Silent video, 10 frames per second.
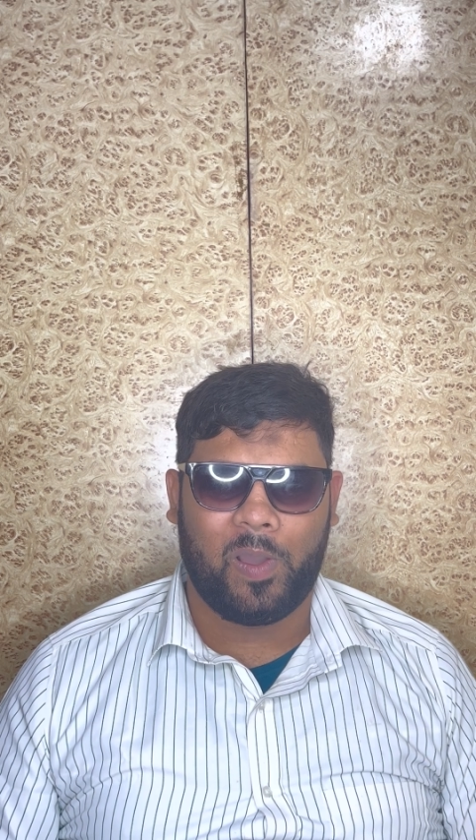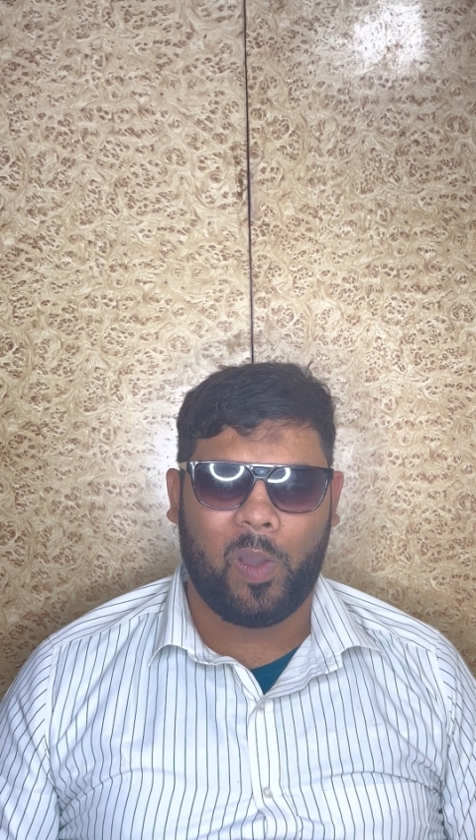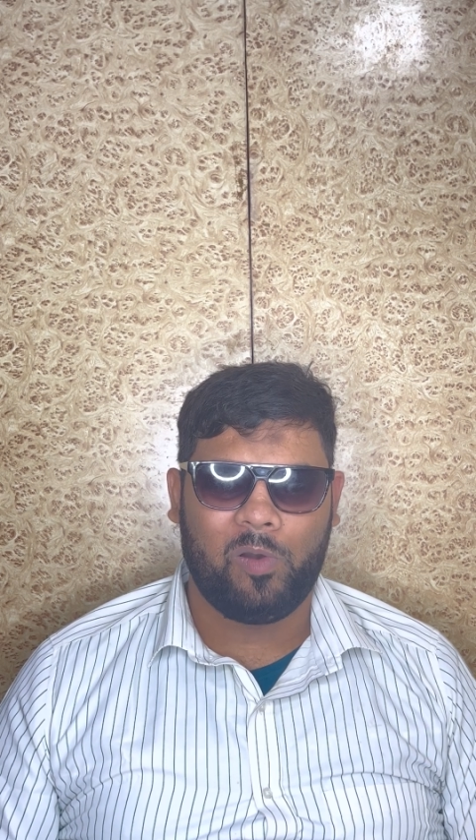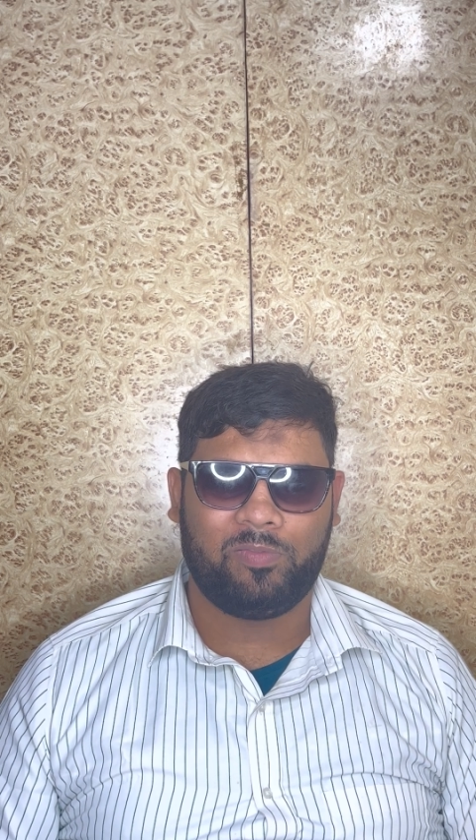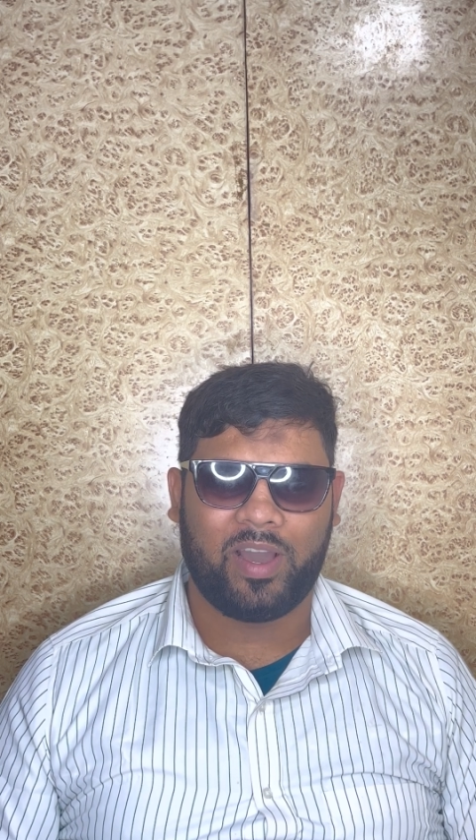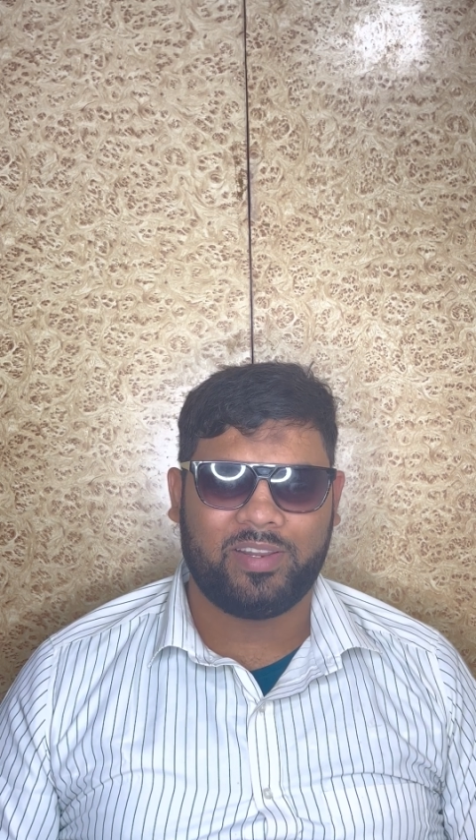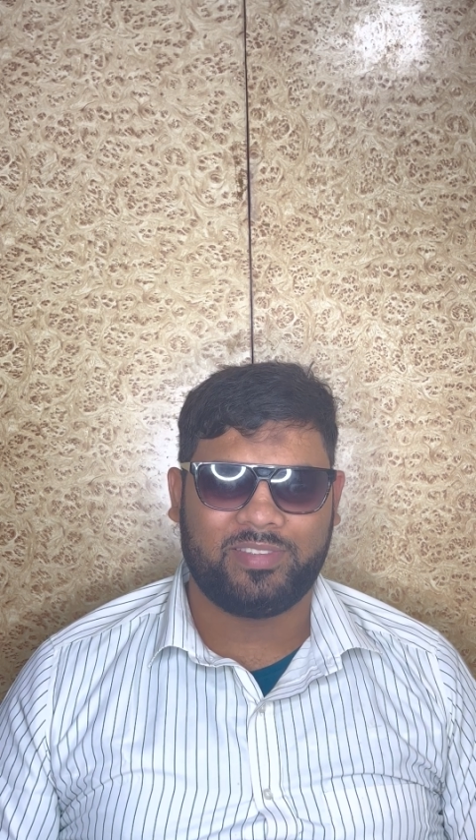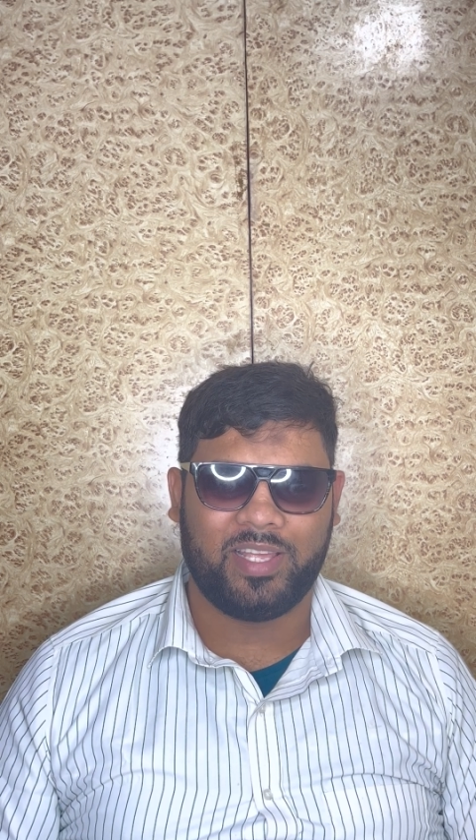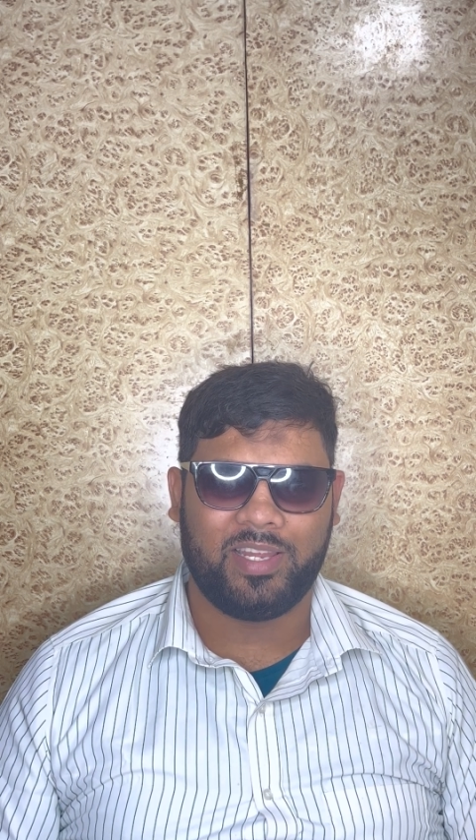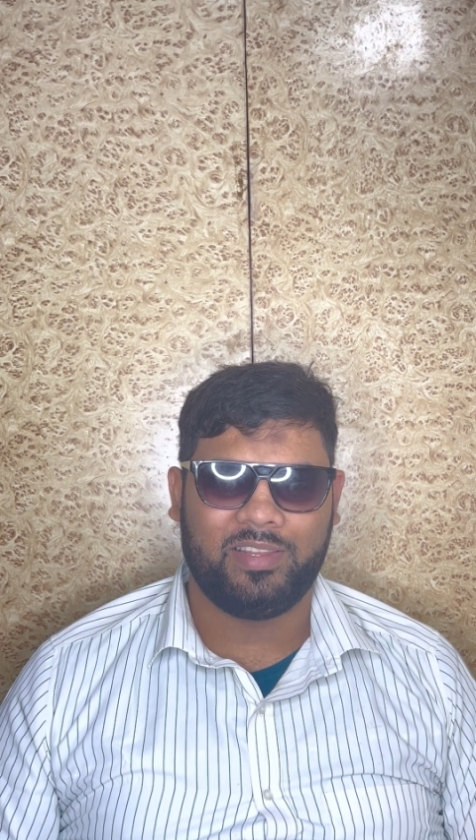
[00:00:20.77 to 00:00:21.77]
of our
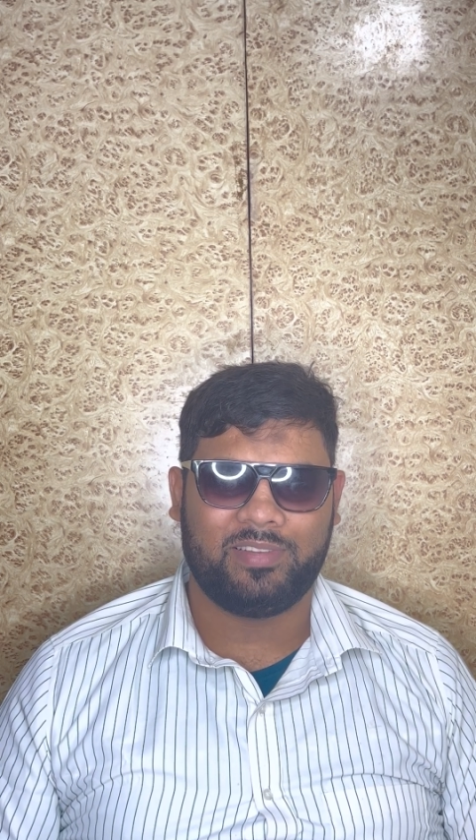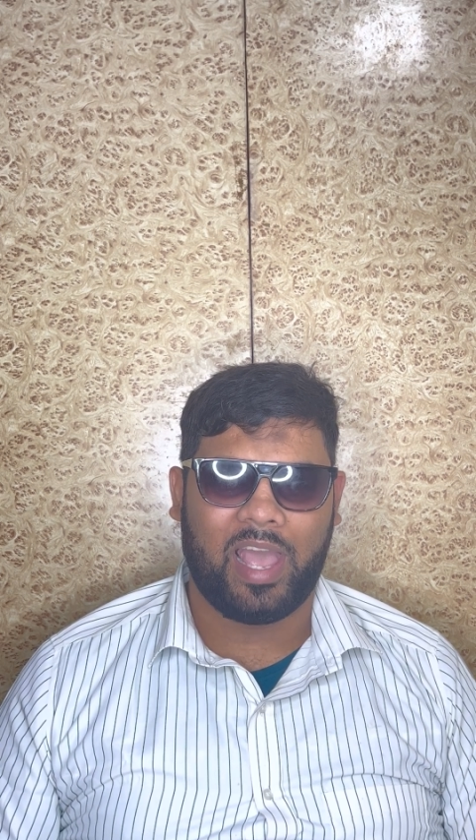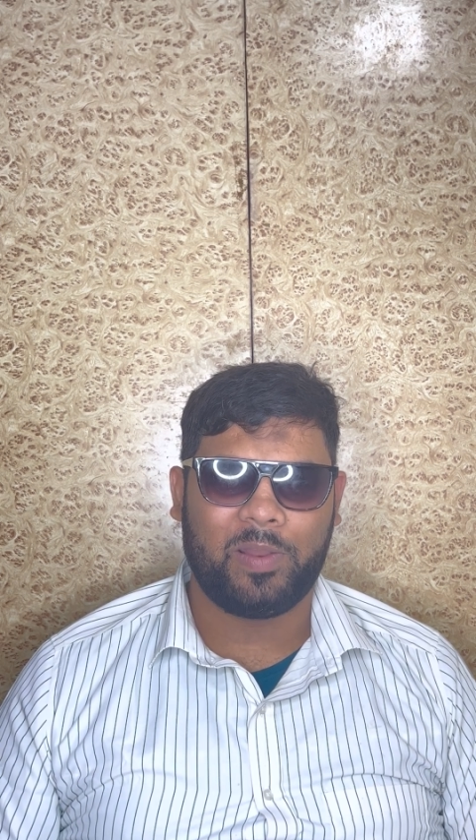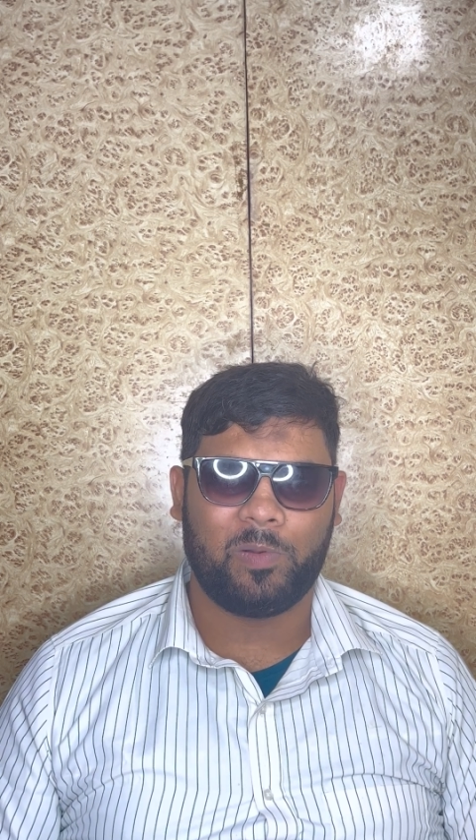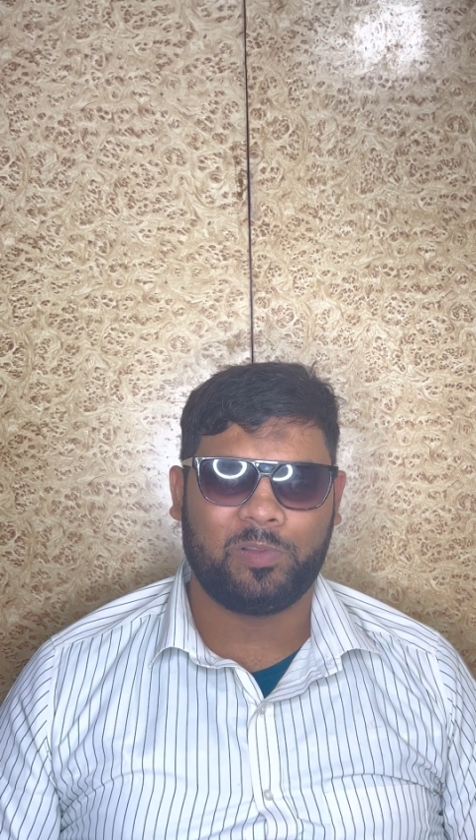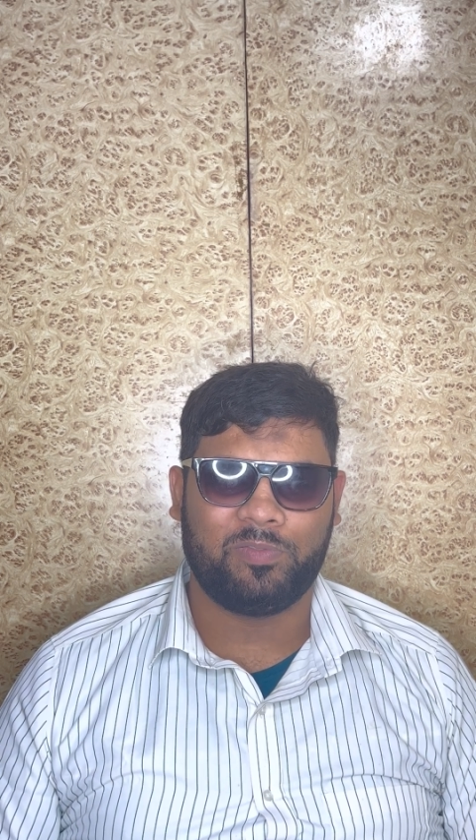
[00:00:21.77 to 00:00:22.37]
series and also